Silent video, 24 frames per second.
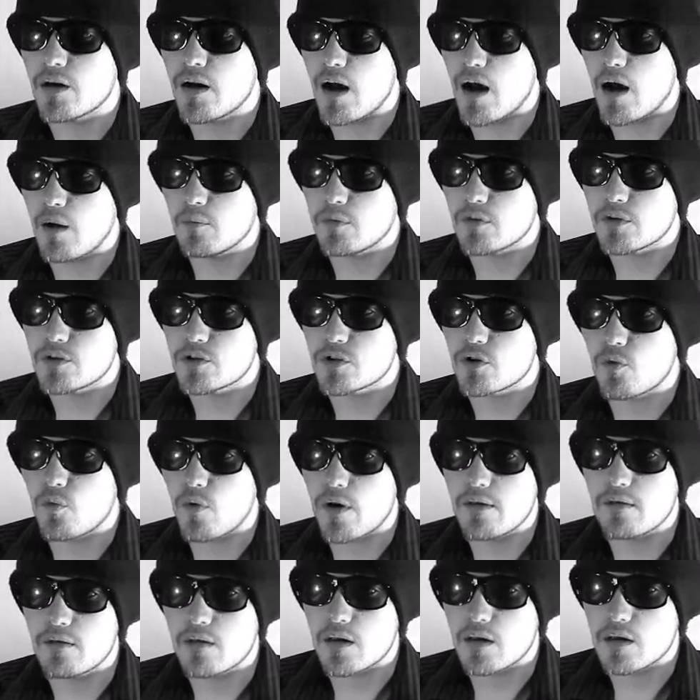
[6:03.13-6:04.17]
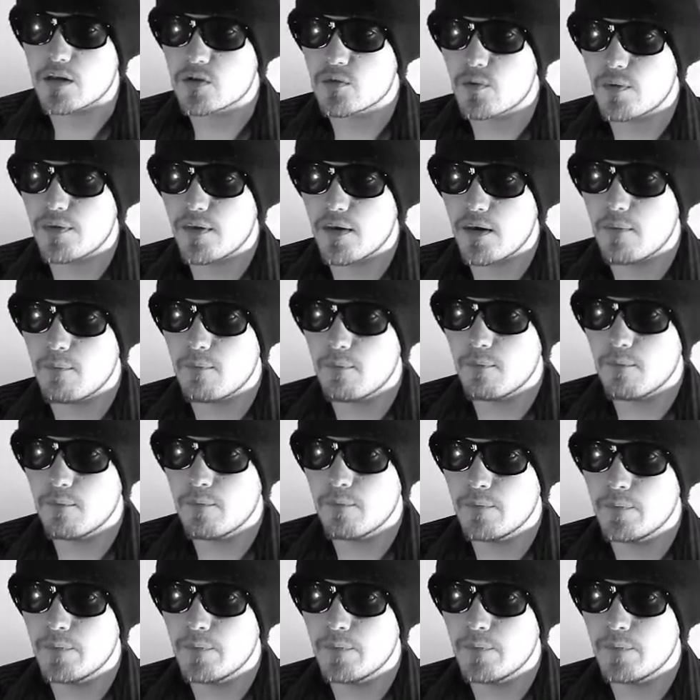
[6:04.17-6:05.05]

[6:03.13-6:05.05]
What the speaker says: to accomplish great things with them,